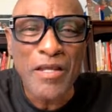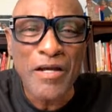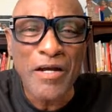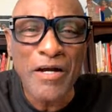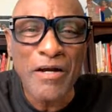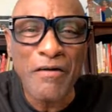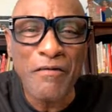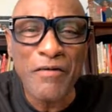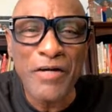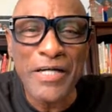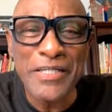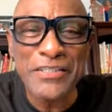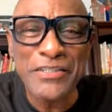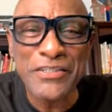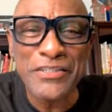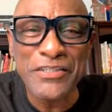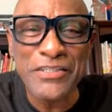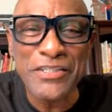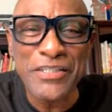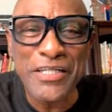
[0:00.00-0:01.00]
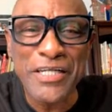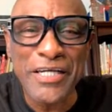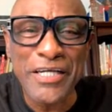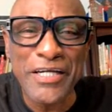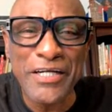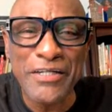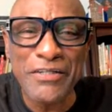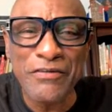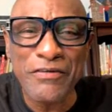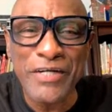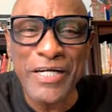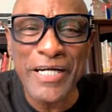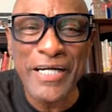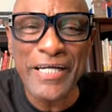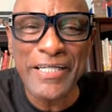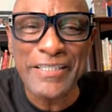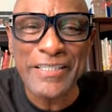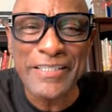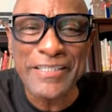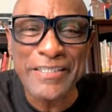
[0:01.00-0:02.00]
All right, Sister Gail
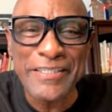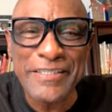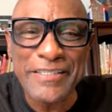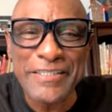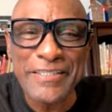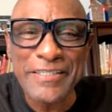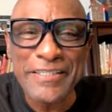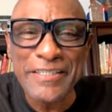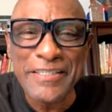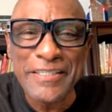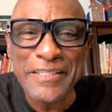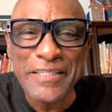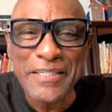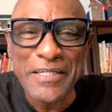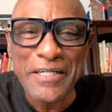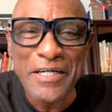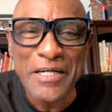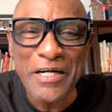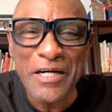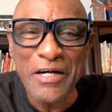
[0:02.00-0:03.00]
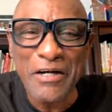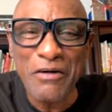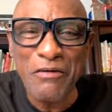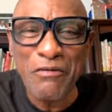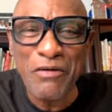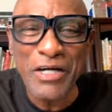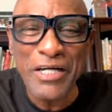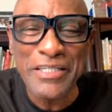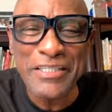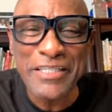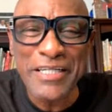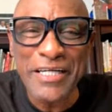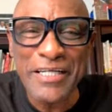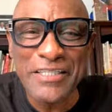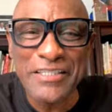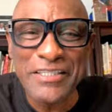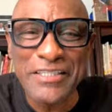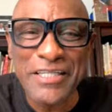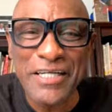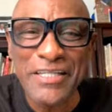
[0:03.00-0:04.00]
Grant. All right,
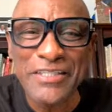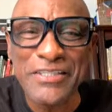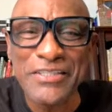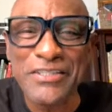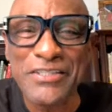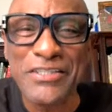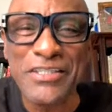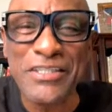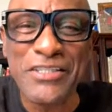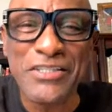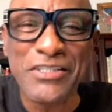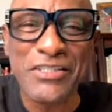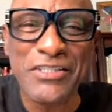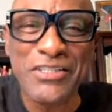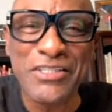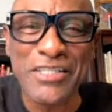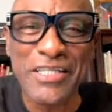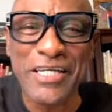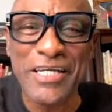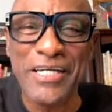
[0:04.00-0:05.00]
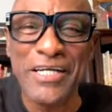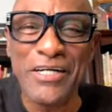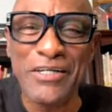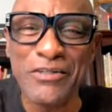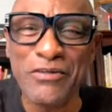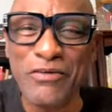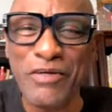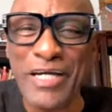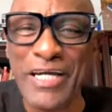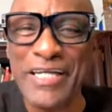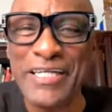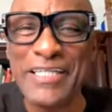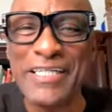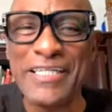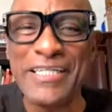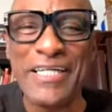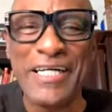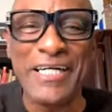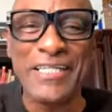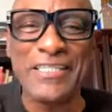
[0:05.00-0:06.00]
got a chance to see Sister Gail Grant
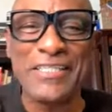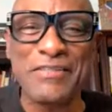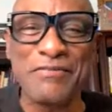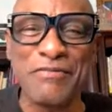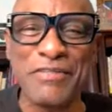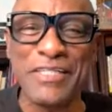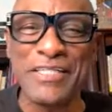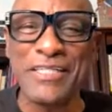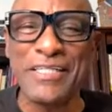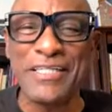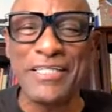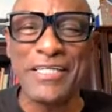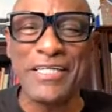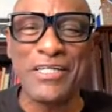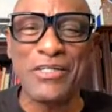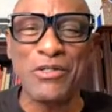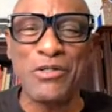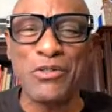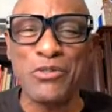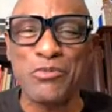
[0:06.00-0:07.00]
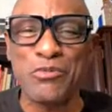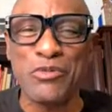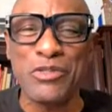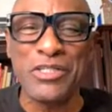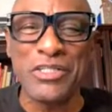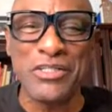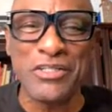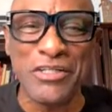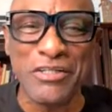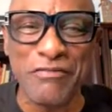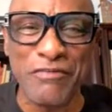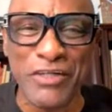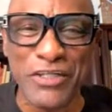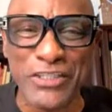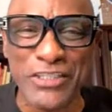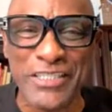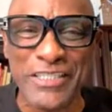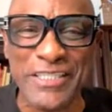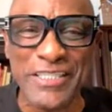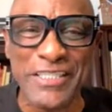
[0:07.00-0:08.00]
in Huntsville at Oakwood
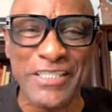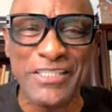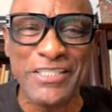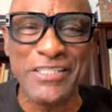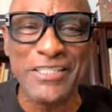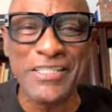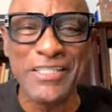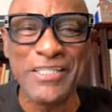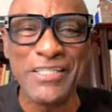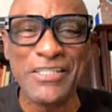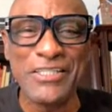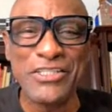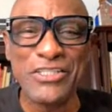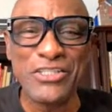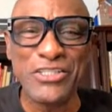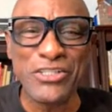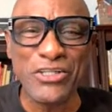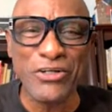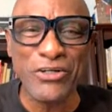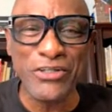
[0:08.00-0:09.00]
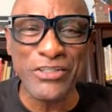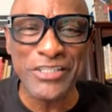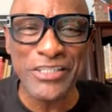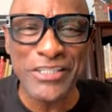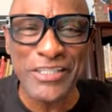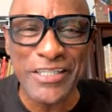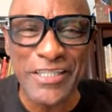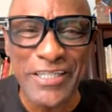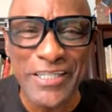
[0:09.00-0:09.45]
University Church.